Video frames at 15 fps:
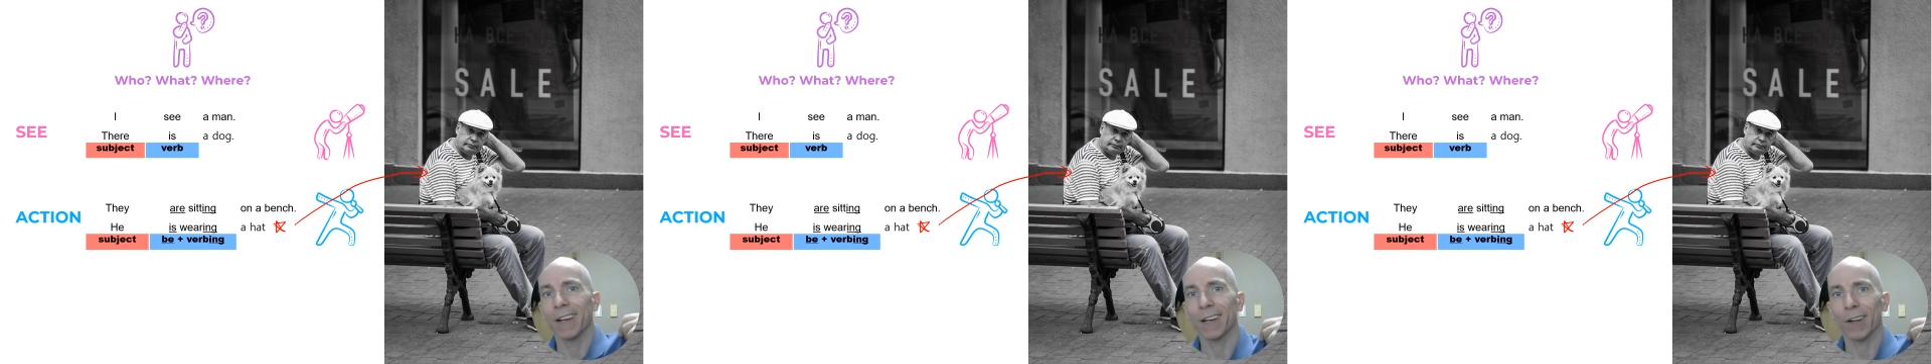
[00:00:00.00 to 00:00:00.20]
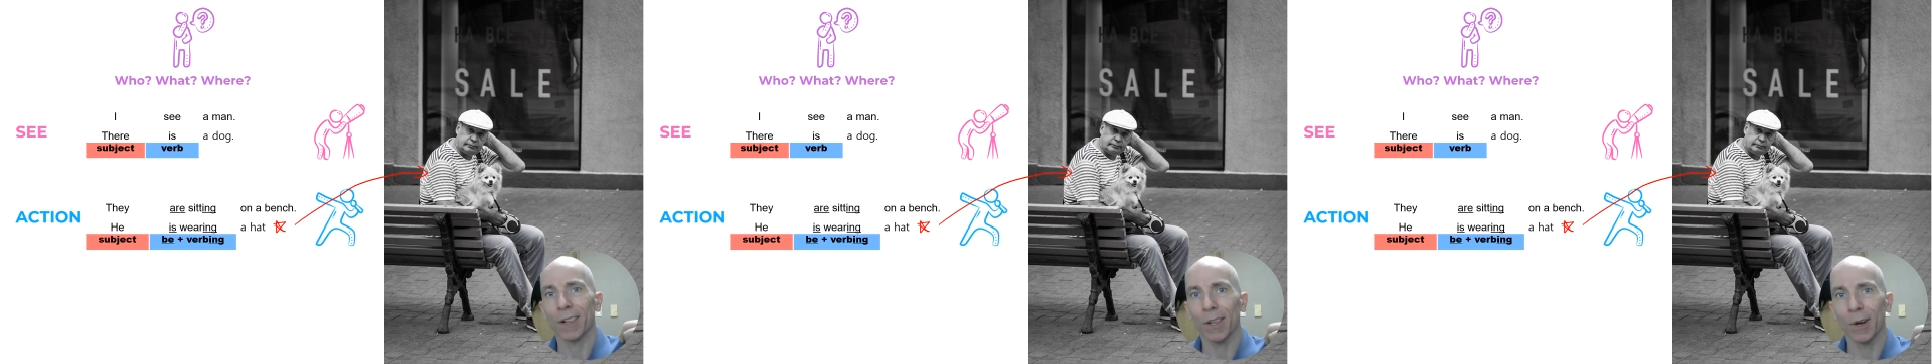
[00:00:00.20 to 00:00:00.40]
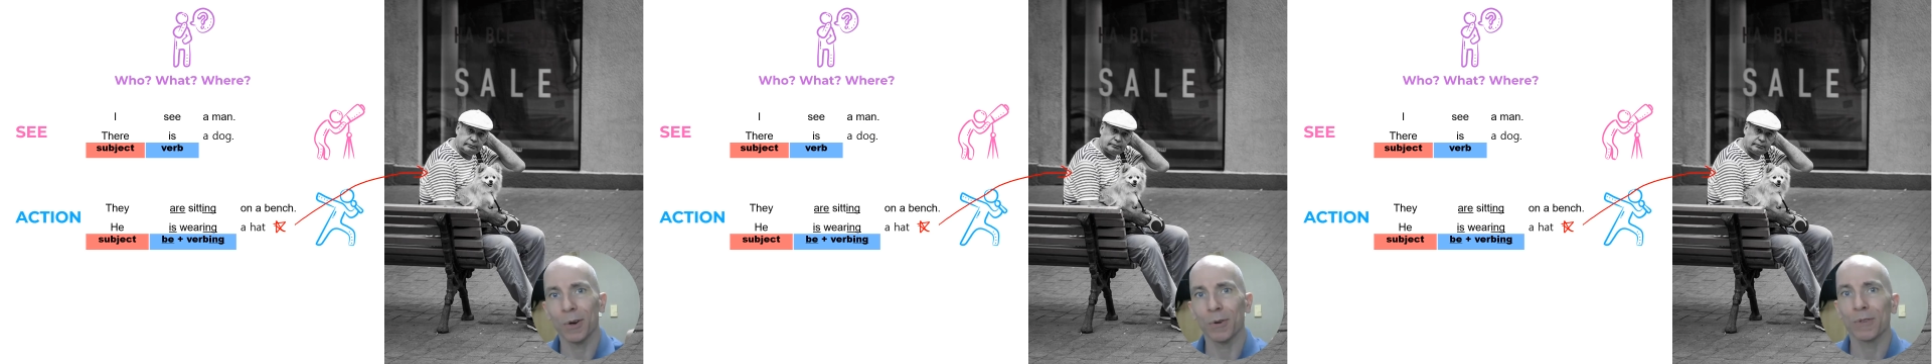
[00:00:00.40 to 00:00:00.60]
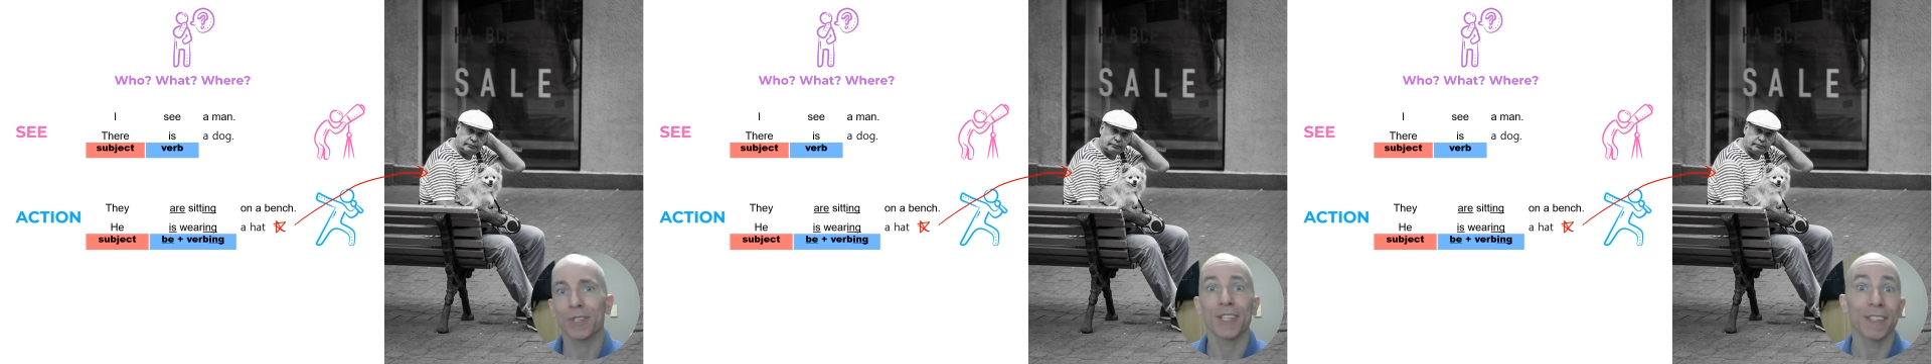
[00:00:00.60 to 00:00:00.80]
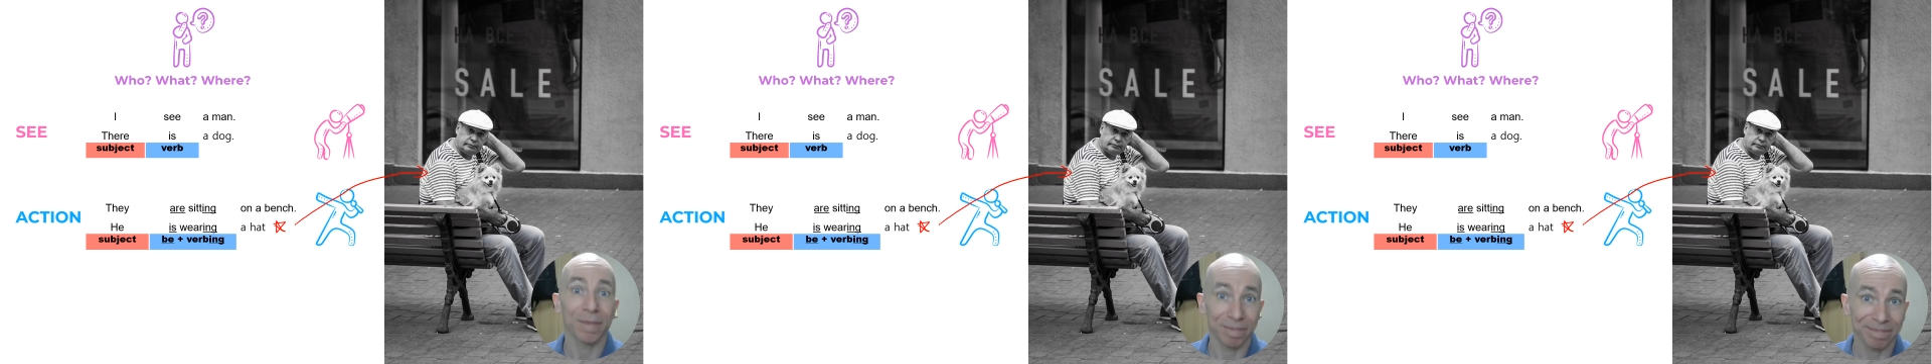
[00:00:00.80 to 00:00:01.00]

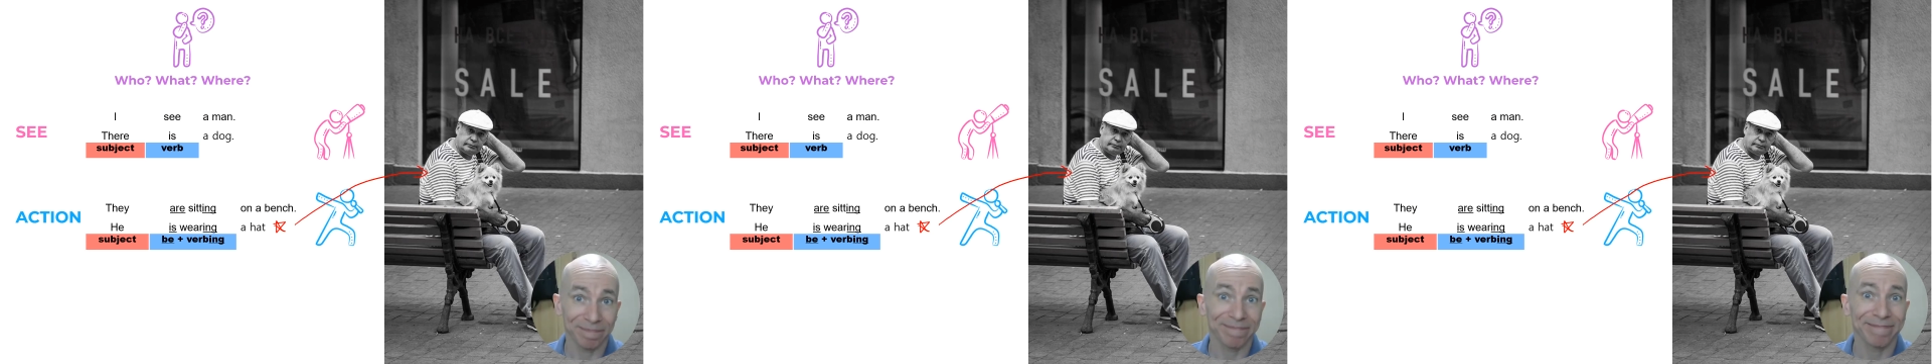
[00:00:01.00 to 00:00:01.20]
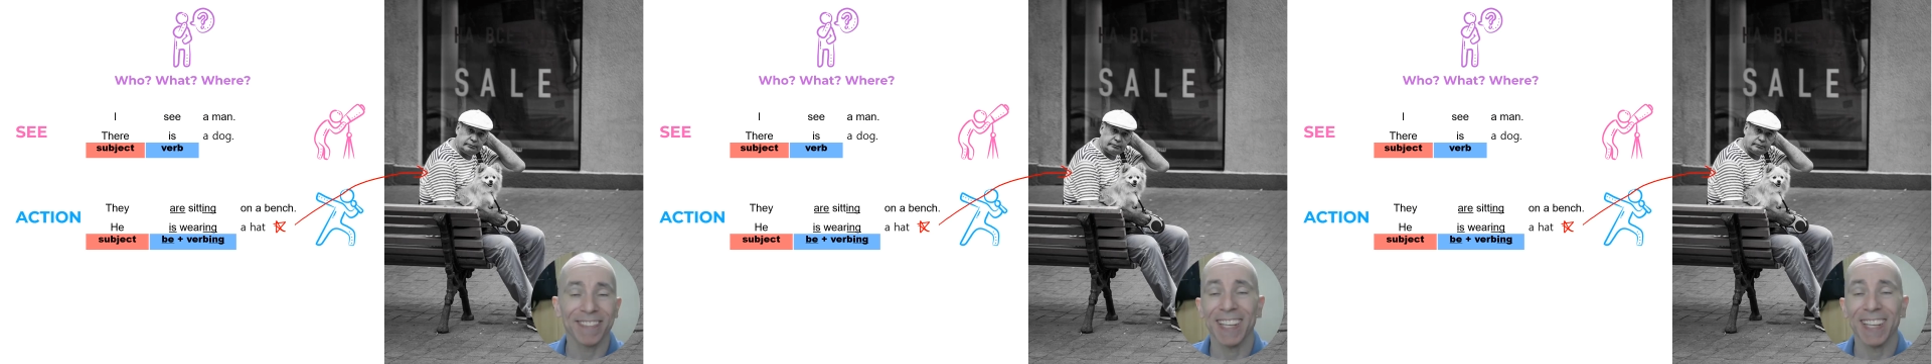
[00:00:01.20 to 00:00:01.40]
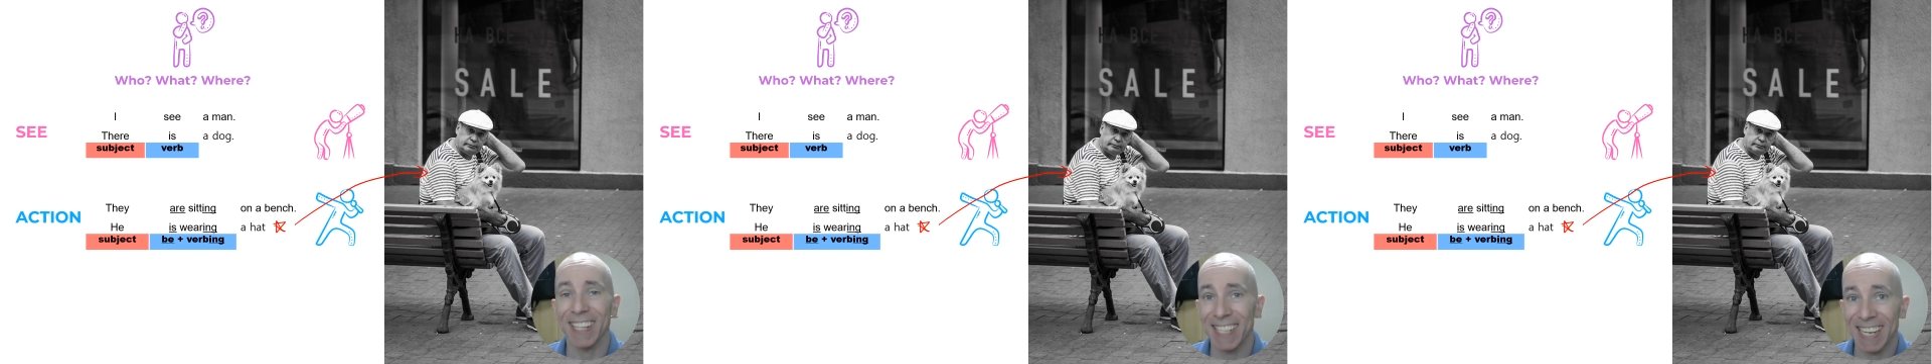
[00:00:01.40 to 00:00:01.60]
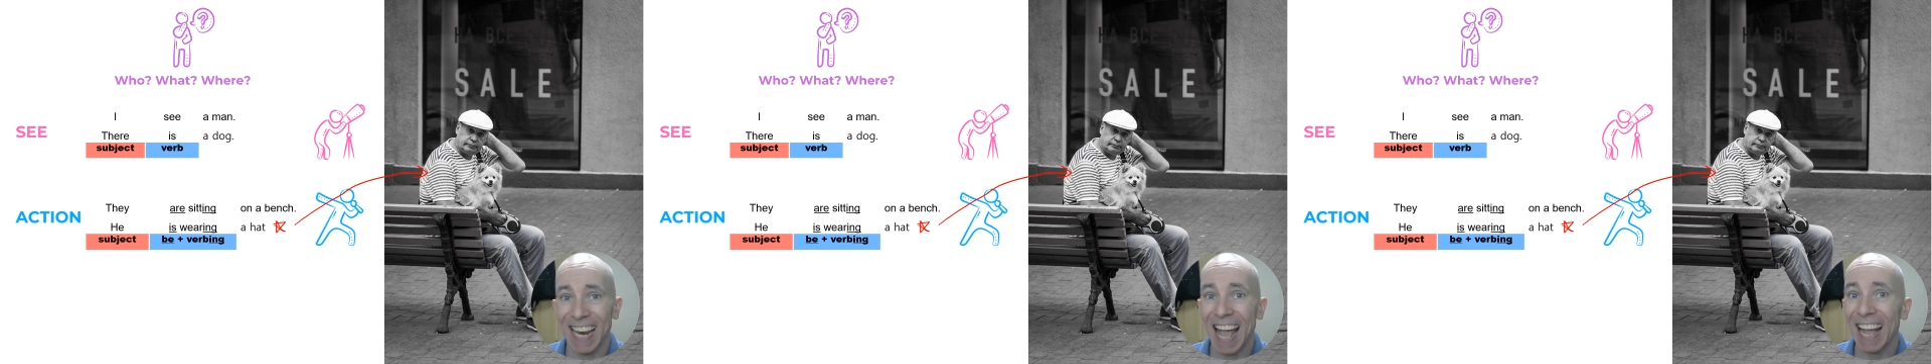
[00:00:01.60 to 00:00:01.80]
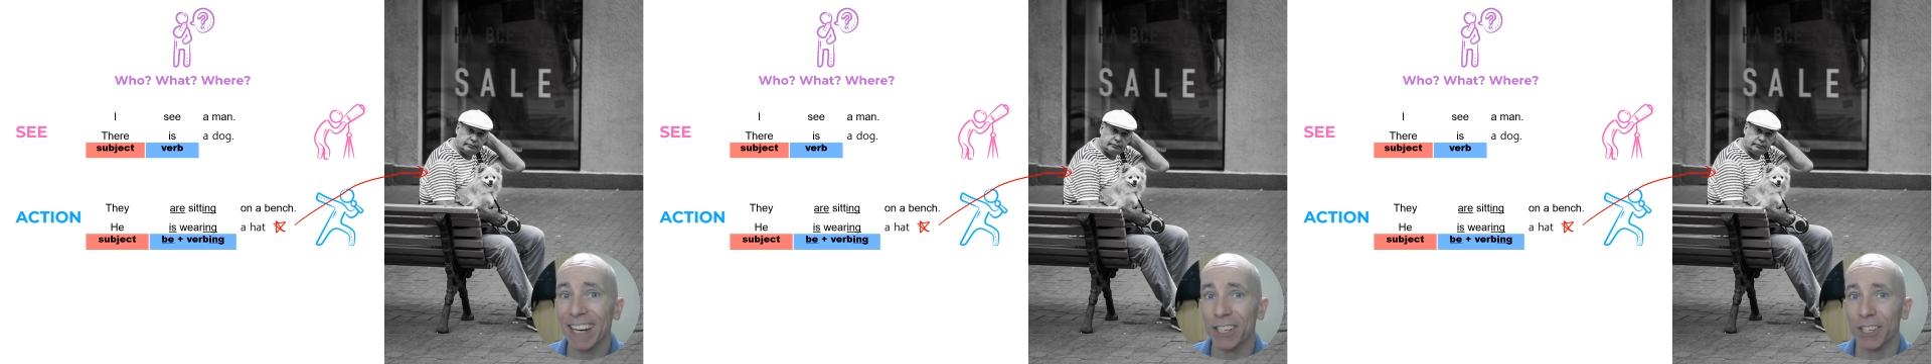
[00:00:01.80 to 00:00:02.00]
clothes, it's an
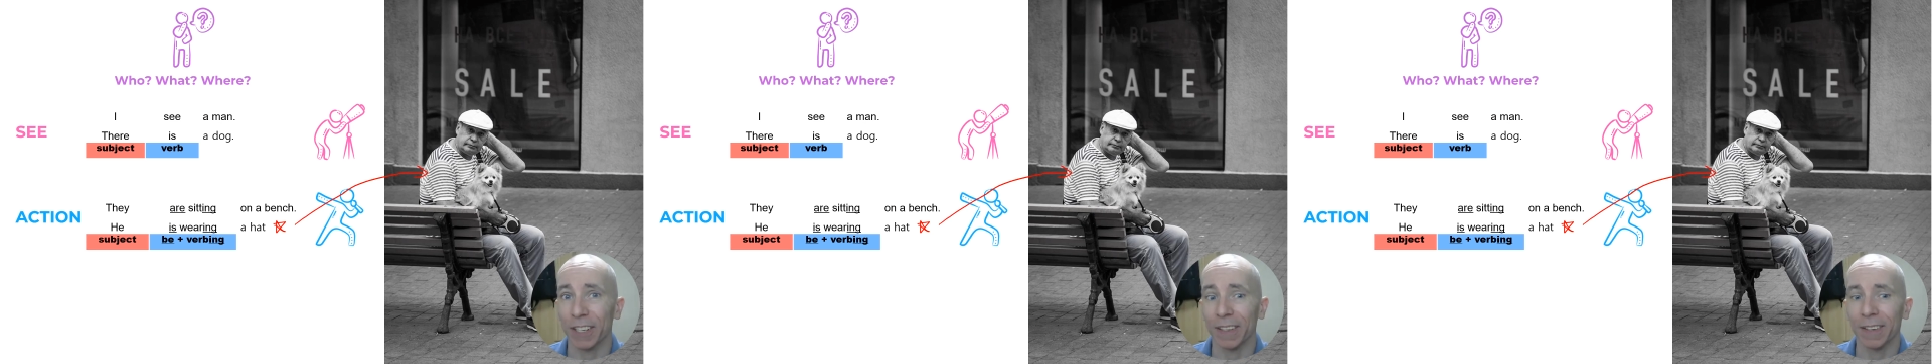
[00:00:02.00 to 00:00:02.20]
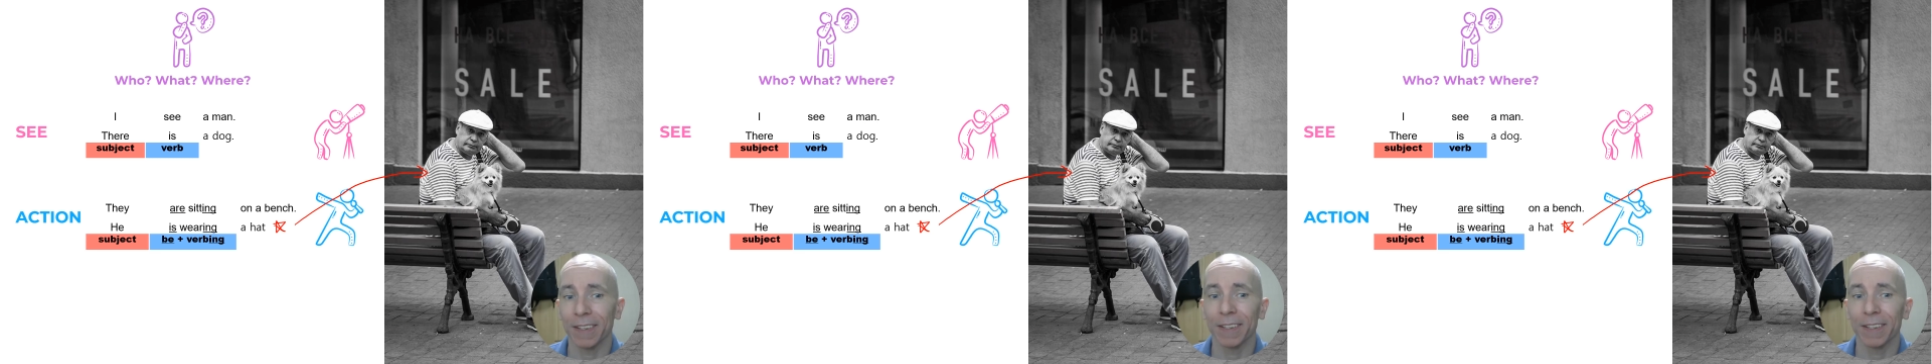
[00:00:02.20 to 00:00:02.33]
action.